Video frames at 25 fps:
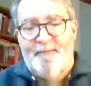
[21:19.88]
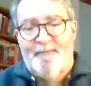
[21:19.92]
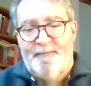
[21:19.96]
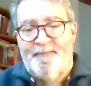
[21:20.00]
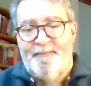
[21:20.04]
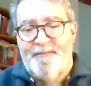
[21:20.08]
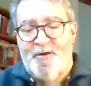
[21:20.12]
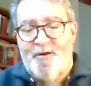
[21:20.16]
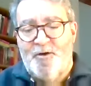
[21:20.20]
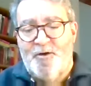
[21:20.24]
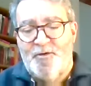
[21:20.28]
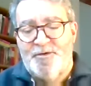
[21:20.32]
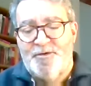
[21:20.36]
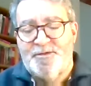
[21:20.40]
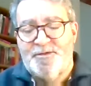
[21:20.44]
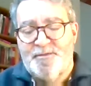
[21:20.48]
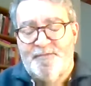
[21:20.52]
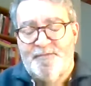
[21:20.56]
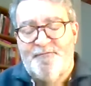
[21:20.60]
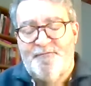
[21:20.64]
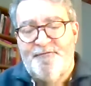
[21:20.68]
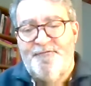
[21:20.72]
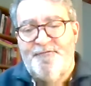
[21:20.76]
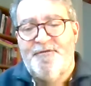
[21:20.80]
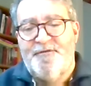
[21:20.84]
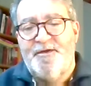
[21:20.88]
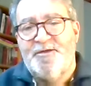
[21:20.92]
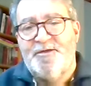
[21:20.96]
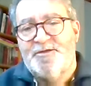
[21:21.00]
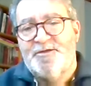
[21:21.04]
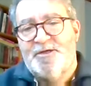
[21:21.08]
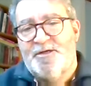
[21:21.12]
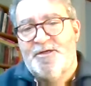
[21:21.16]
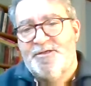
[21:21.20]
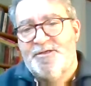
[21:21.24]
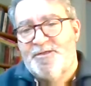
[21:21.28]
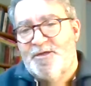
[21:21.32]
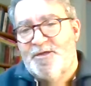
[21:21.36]
those
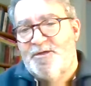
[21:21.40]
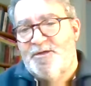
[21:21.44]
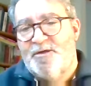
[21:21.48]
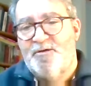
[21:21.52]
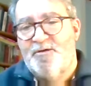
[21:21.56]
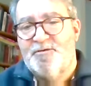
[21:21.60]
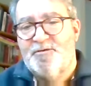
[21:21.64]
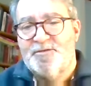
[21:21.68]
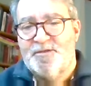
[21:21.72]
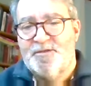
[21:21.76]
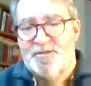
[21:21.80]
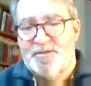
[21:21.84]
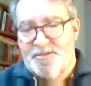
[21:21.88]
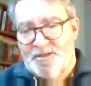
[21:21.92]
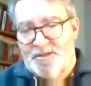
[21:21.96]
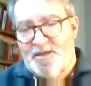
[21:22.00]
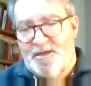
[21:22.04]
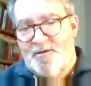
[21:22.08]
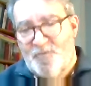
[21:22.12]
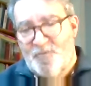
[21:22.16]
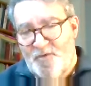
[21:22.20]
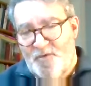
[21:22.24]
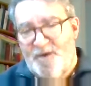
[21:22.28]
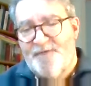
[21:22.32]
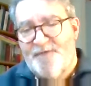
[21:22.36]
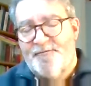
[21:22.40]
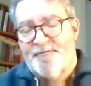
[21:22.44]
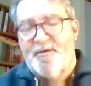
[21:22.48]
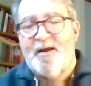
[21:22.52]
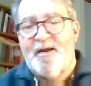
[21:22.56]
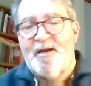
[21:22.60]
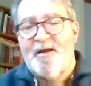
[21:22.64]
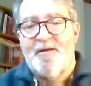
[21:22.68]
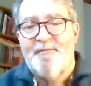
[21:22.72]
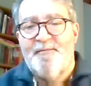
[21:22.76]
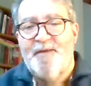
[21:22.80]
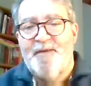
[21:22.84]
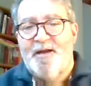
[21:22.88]
features and uses that we've
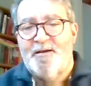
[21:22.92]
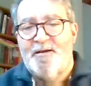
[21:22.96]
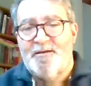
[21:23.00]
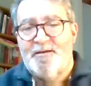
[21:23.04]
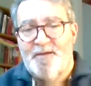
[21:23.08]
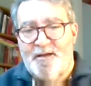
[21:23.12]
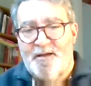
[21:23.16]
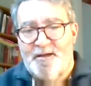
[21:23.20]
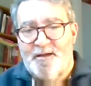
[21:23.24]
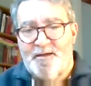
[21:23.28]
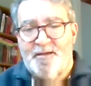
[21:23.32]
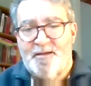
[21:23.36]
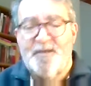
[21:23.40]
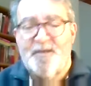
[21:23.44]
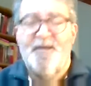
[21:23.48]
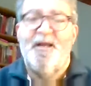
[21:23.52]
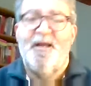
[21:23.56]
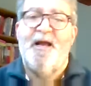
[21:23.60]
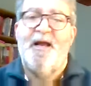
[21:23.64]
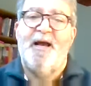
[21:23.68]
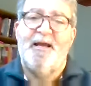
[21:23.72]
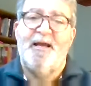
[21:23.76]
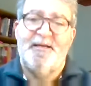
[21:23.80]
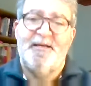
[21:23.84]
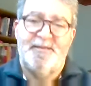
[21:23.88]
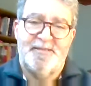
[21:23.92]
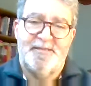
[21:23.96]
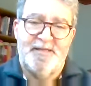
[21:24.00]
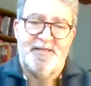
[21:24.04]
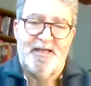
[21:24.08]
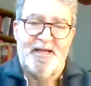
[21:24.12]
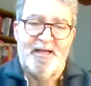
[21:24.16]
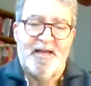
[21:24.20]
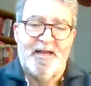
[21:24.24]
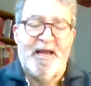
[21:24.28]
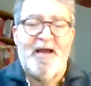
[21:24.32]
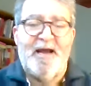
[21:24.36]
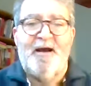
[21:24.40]
recommended and
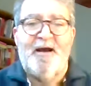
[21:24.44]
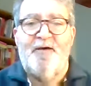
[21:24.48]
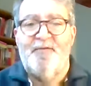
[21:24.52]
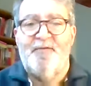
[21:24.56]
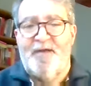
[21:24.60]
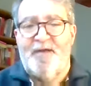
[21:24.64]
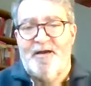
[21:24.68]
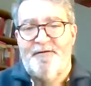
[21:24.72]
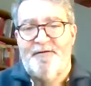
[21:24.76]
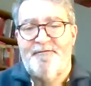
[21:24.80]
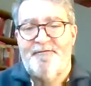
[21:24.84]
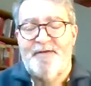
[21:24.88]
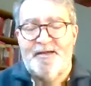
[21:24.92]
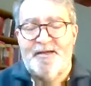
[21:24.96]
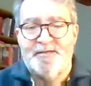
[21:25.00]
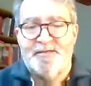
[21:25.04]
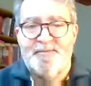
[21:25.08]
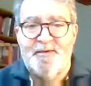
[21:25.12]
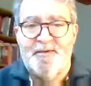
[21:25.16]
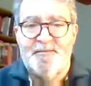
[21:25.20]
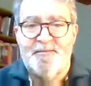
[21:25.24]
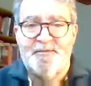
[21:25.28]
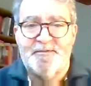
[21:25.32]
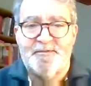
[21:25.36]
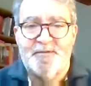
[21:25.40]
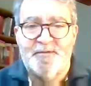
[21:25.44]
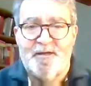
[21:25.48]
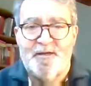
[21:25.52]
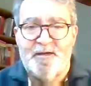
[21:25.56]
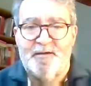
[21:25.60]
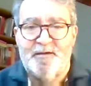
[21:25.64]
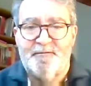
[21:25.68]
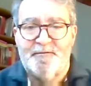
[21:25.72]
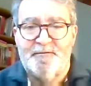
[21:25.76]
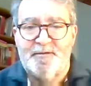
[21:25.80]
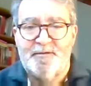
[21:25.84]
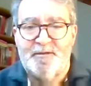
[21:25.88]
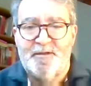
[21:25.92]
seeing how that affects people's
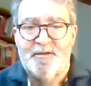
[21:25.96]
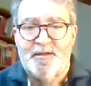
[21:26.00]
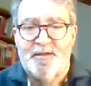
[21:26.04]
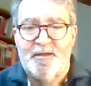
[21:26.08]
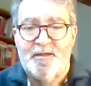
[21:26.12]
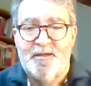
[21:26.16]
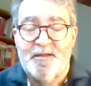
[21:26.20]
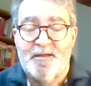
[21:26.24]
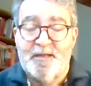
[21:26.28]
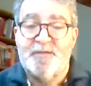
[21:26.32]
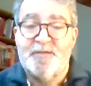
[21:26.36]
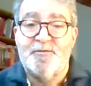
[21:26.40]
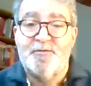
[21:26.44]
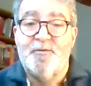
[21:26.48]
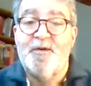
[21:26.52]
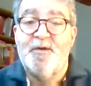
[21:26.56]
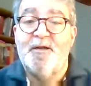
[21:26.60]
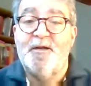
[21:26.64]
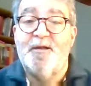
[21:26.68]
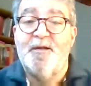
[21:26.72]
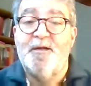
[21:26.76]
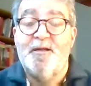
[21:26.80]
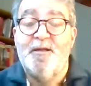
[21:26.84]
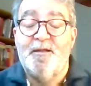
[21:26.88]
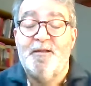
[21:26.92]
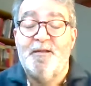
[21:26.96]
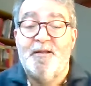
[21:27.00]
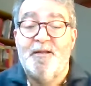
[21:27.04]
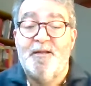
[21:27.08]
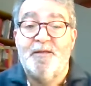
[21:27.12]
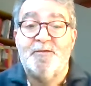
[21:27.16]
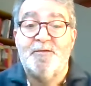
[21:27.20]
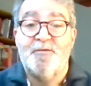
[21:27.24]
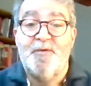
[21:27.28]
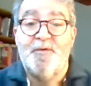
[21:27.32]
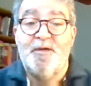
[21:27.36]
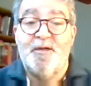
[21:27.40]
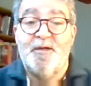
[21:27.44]
lives. That's really
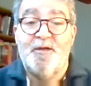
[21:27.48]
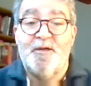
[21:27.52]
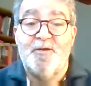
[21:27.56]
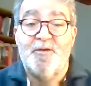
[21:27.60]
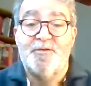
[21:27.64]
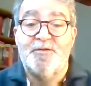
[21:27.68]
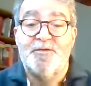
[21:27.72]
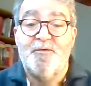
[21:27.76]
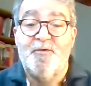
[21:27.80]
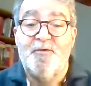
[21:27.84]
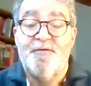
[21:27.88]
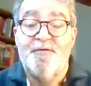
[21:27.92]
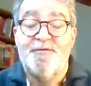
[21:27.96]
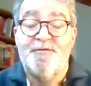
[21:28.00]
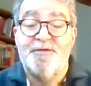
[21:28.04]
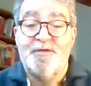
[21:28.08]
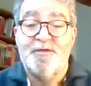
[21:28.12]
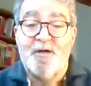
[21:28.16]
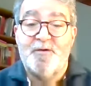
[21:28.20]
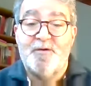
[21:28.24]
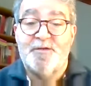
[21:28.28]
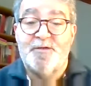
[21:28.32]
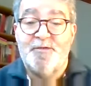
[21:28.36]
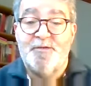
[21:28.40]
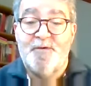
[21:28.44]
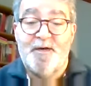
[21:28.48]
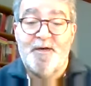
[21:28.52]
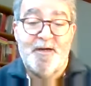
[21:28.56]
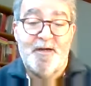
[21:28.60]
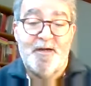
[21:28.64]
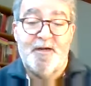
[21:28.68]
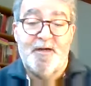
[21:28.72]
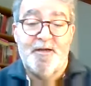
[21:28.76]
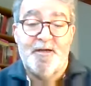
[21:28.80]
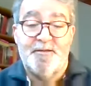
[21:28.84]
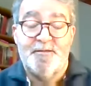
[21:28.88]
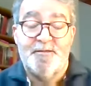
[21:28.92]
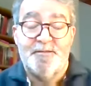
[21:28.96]
good. So we've stuck to our
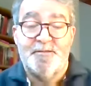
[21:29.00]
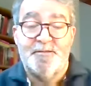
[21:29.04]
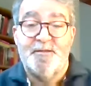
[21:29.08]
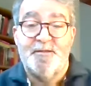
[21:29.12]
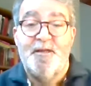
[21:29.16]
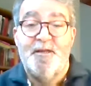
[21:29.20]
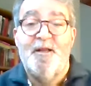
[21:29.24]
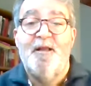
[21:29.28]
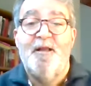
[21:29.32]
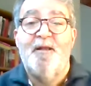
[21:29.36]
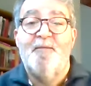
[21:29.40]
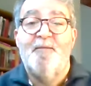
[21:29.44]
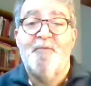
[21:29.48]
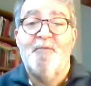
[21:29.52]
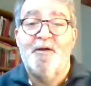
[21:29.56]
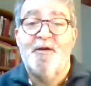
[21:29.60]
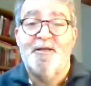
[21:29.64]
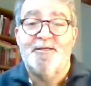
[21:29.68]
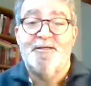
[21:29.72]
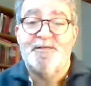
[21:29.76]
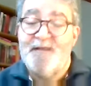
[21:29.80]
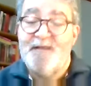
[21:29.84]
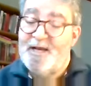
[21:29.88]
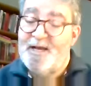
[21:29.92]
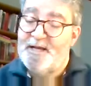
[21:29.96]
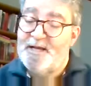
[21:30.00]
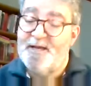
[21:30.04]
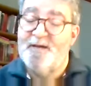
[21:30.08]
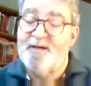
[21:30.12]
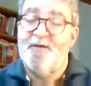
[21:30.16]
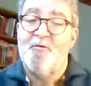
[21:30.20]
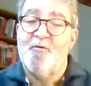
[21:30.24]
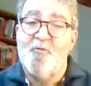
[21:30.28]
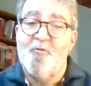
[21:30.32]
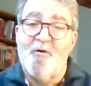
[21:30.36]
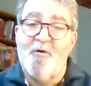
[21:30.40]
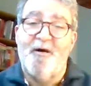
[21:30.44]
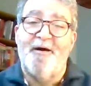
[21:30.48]
guns, but it's taken
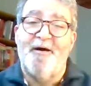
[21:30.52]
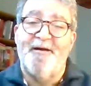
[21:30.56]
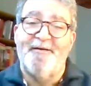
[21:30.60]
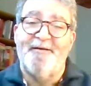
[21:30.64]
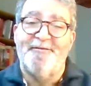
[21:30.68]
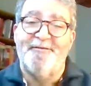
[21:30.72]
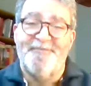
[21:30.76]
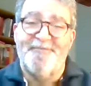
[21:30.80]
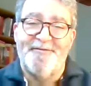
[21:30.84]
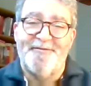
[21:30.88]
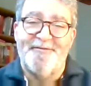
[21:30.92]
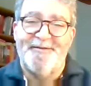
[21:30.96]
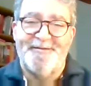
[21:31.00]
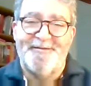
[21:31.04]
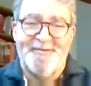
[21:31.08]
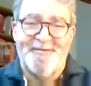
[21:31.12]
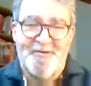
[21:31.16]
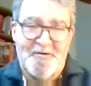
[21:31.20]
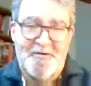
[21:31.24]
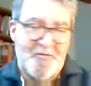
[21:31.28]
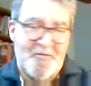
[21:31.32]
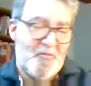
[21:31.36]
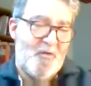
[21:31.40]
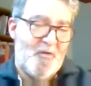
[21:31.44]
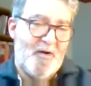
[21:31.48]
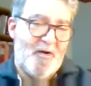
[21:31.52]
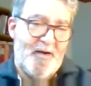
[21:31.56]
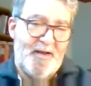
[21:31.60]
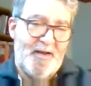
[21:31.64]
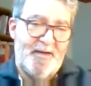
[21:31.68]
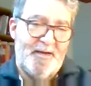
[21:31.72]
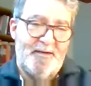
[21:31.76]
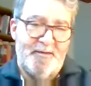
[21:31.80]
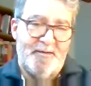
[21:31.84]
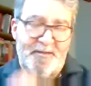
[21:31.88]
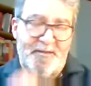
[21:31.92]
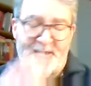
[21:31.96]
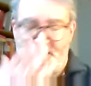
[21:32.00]
a while for it to
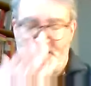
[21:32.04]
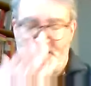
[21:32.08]
unwind.